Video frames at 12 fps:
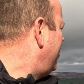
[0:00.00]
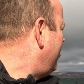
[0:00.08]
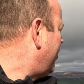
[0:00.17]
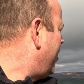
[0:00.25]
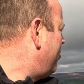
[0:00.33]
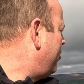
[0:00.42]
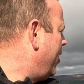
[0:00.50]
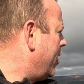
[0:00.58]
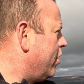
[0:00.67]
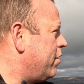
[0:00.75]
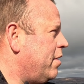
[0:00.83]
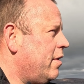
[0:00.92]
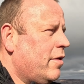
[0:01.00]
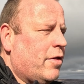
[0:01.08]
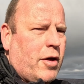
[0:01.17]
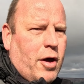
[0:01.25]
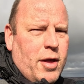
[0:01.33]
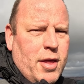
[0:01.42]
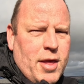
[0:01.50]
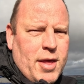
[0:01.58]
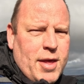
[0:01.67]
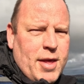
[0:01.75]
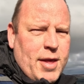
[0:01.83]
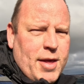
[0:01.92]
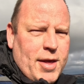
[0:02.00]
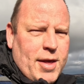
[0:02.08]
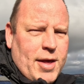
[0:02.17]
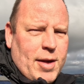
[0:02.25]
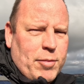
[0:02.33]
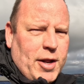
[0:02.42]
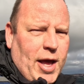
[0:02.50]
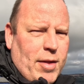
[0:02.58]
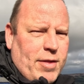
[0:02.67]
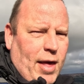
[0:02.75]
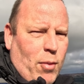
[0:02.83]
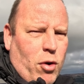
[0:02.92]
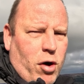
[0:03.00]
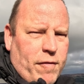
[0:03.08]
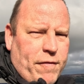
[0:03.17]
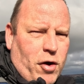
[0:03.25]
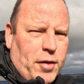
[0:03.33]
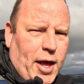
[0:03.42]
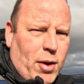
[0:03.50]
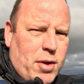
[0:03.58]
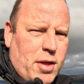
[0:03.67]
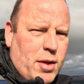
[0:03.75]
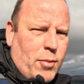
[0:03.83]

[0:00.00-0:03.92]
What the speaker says: It's looking pretty good. So I'm going to get to that waterfall now,